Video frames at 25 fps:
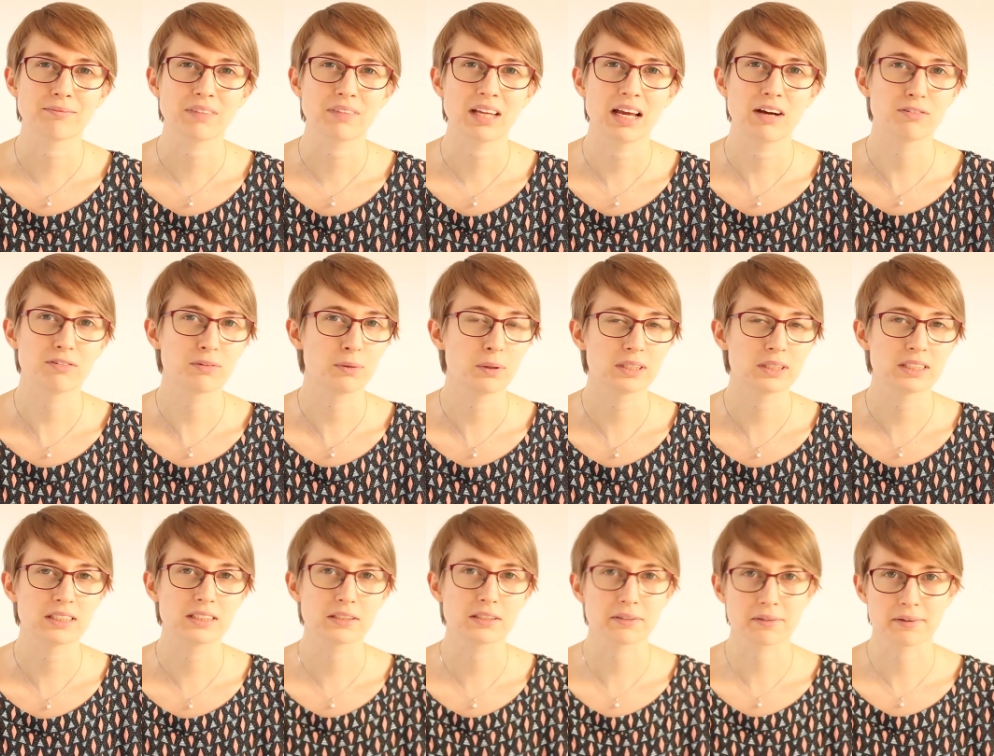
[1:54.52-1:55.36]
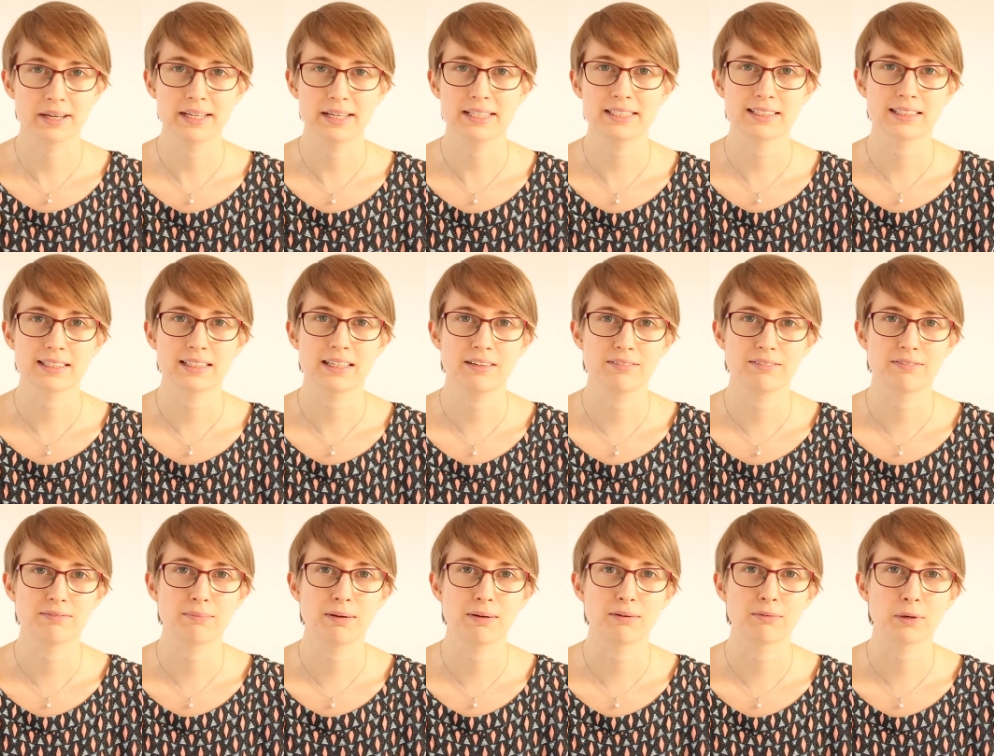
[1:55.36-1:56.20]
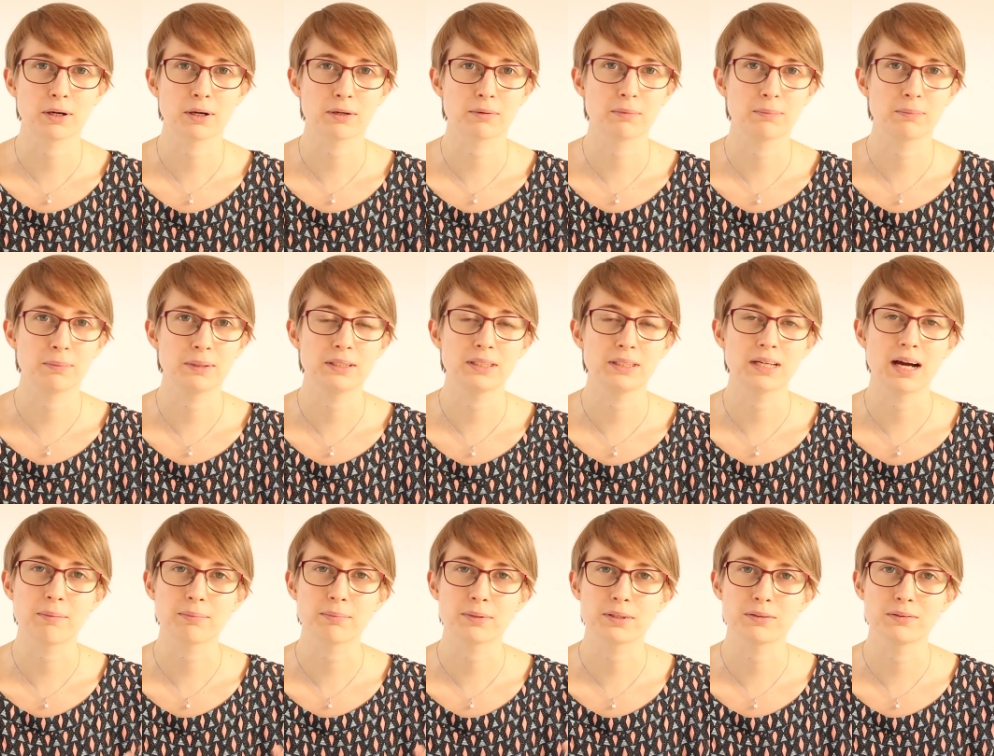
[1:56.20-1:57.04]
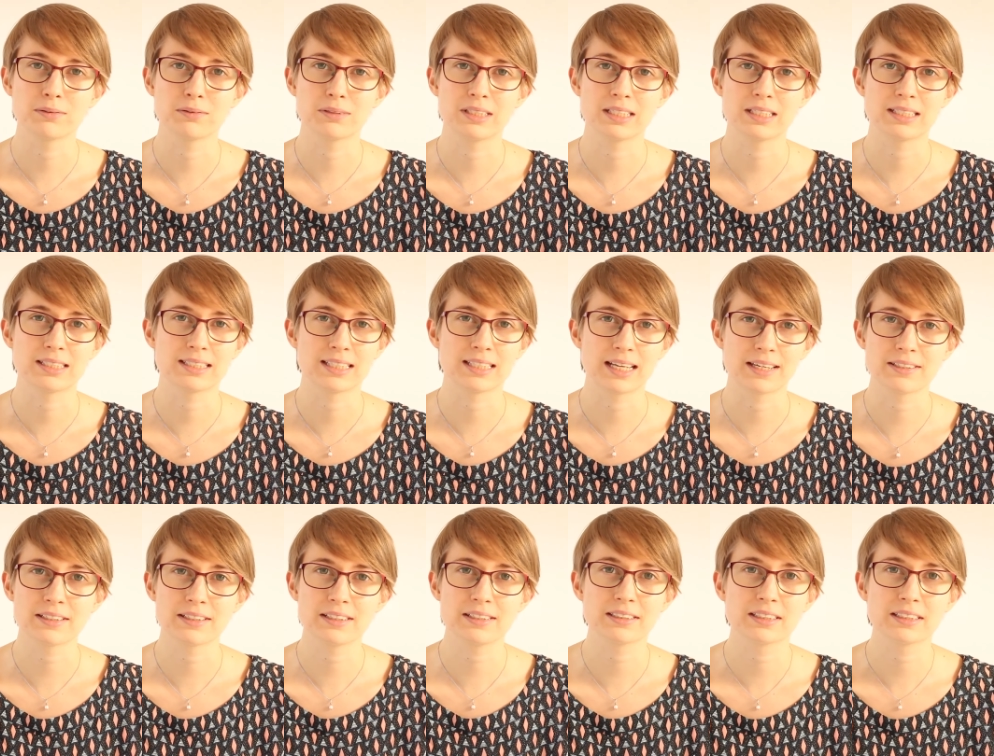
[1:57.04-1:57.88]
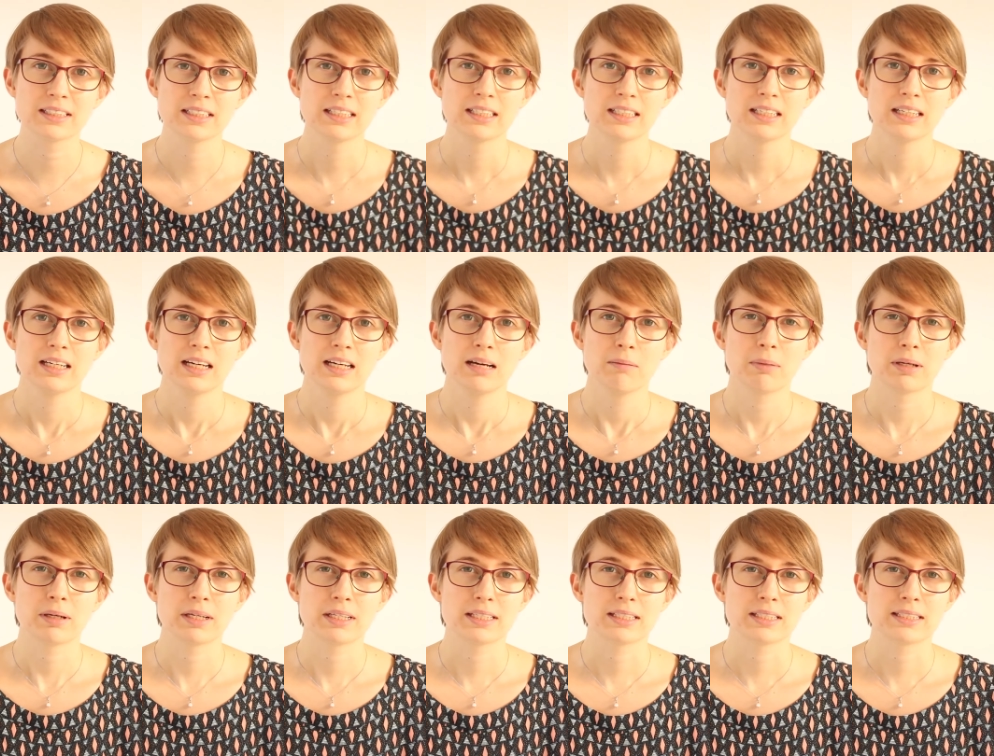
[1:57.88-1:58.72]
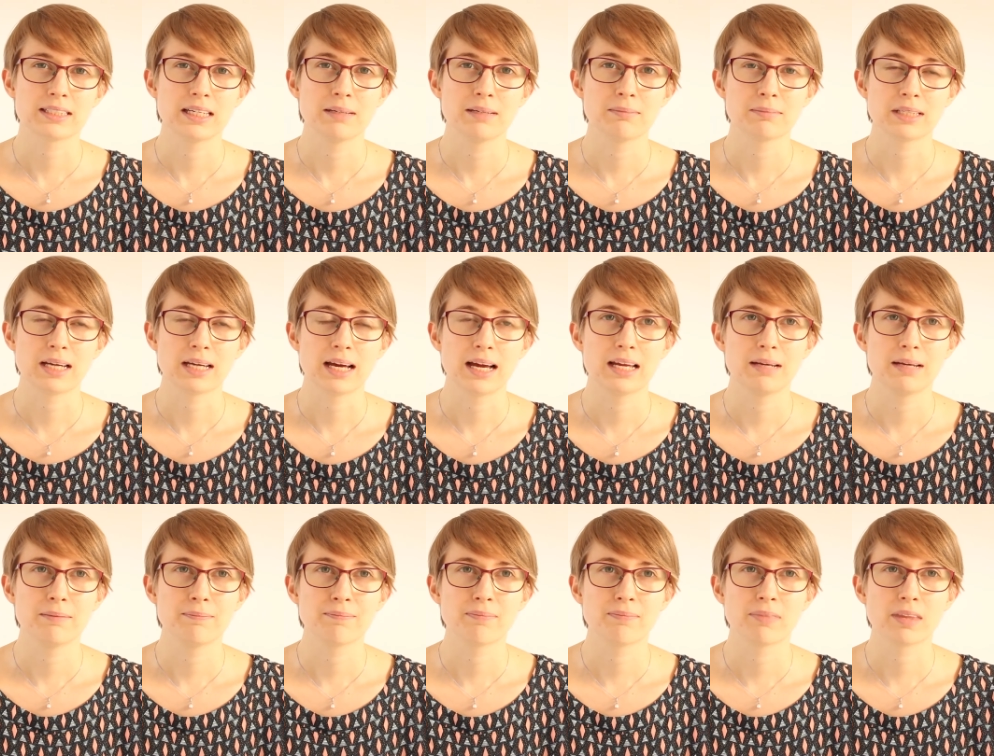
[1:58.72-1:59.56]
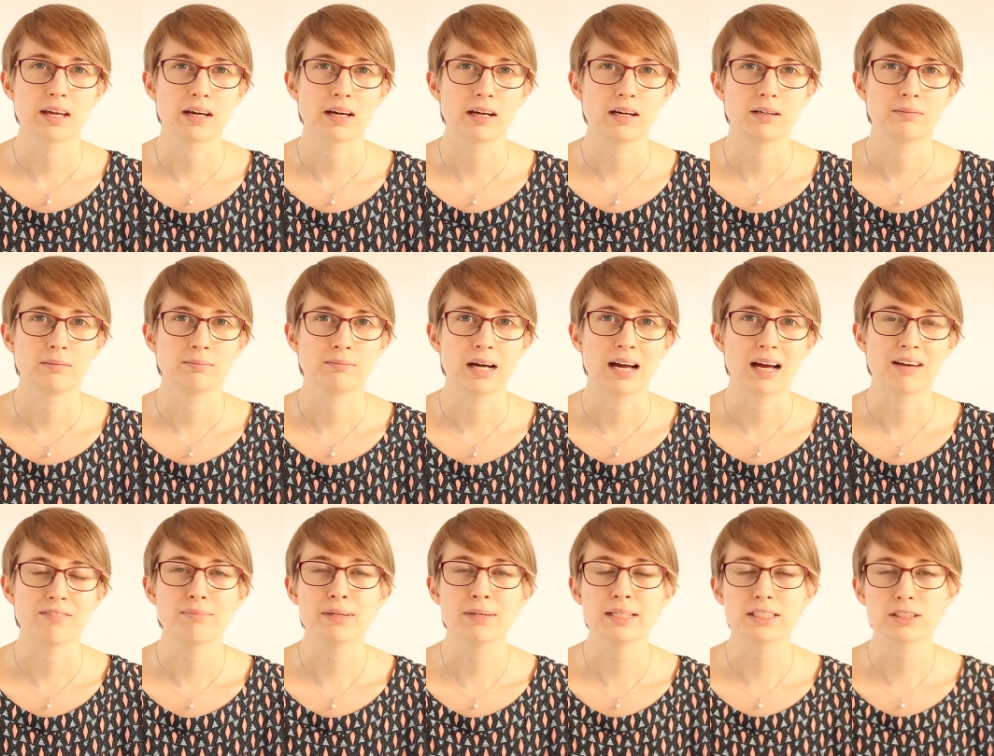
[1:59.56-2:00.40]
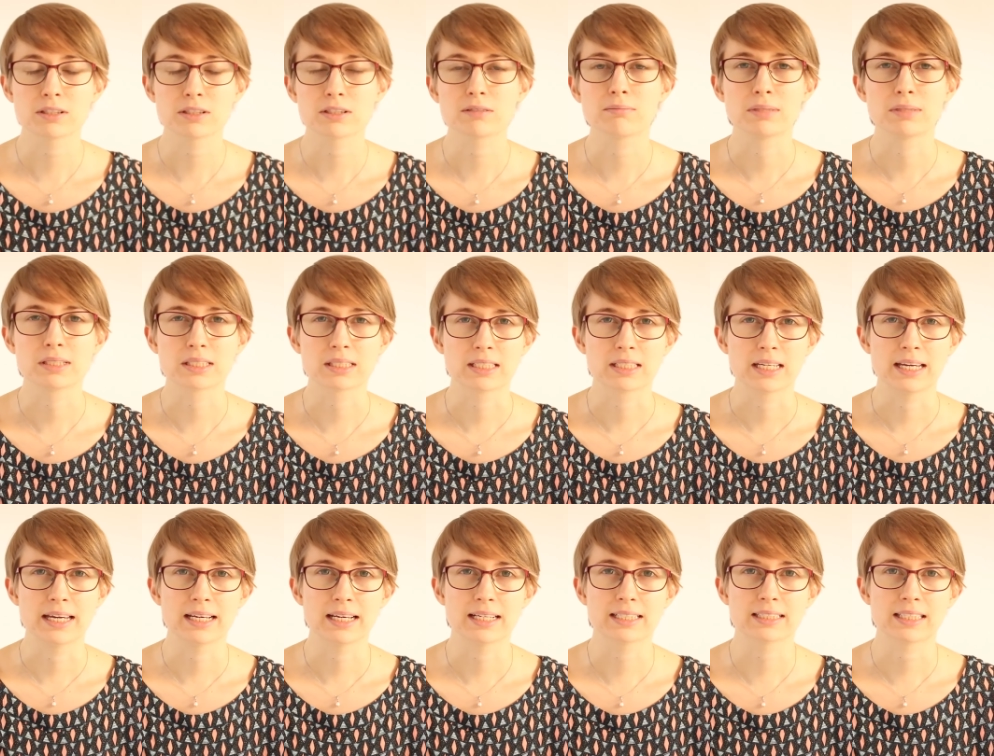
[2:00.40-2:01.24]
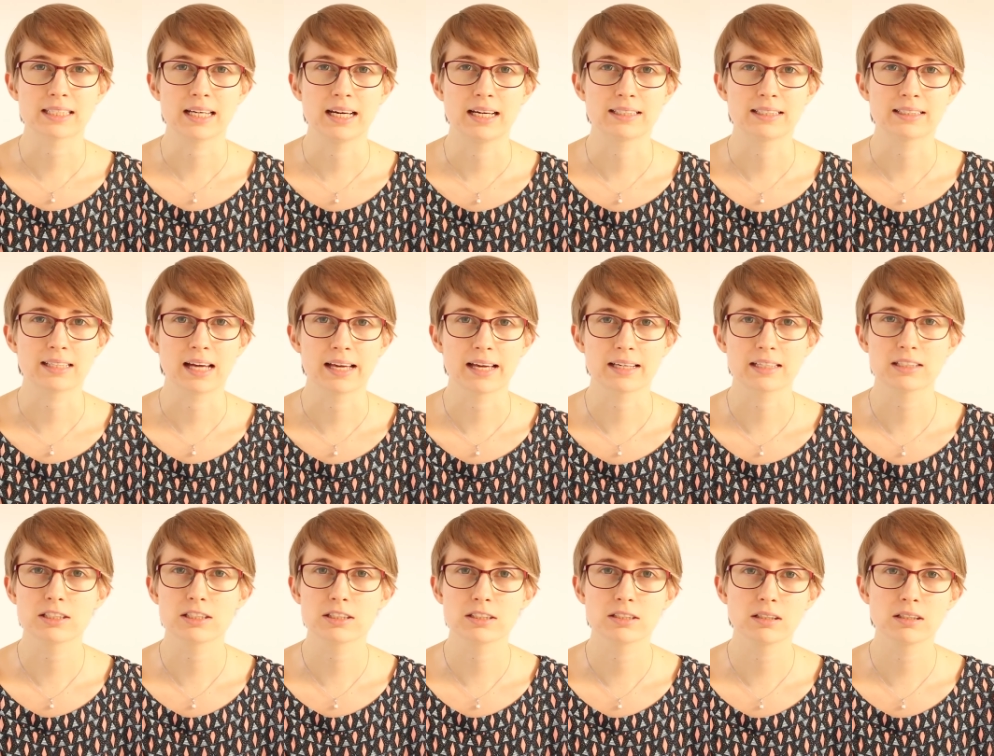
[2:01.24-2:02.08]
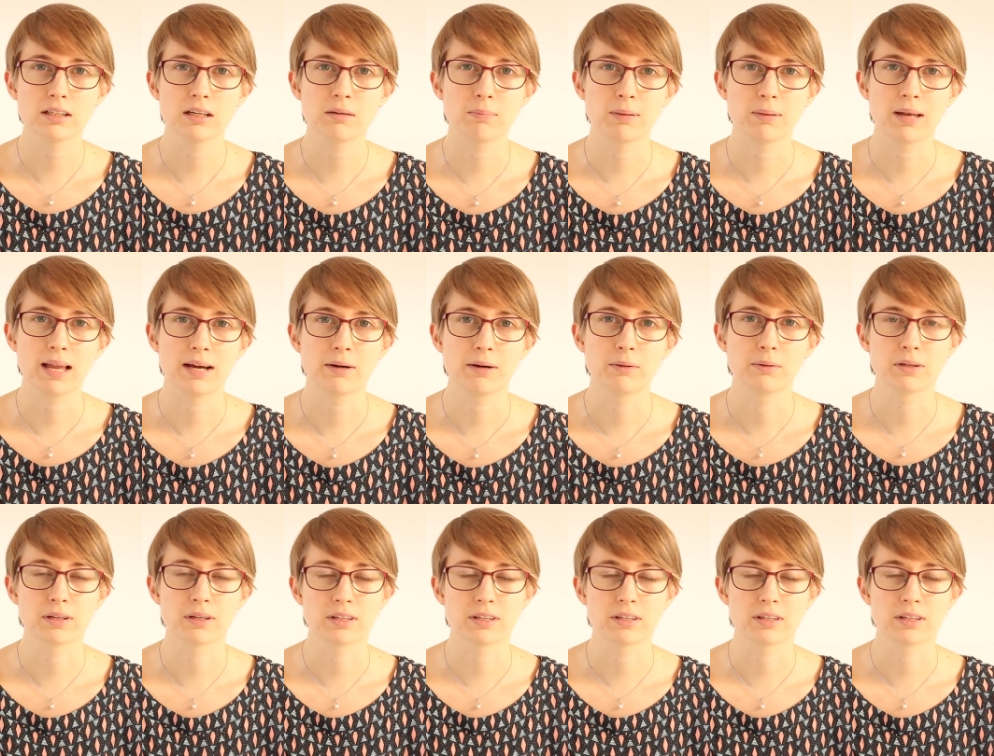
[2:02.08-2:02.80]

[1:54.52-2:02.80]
of course it's great if my work would be up to this standard, but at the same time I've made certain mistakes and I can still apply all the